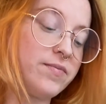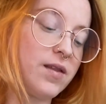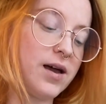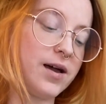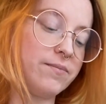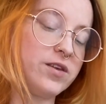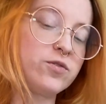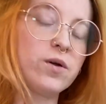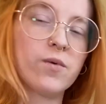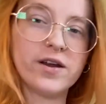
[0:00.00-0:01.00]
This
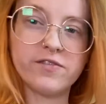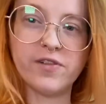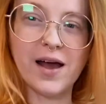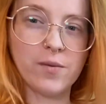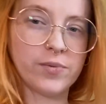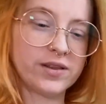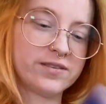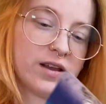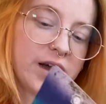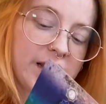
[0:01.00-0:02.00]
one wanted to fly out, but it's
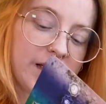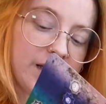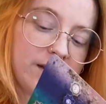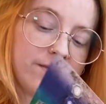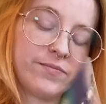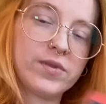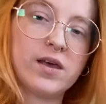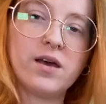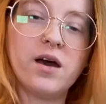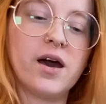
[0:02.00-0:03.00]
not it.
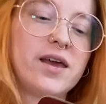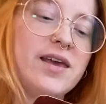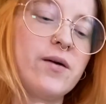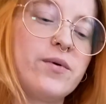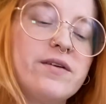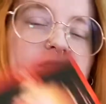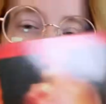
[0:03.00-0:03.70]
Yeah, we have the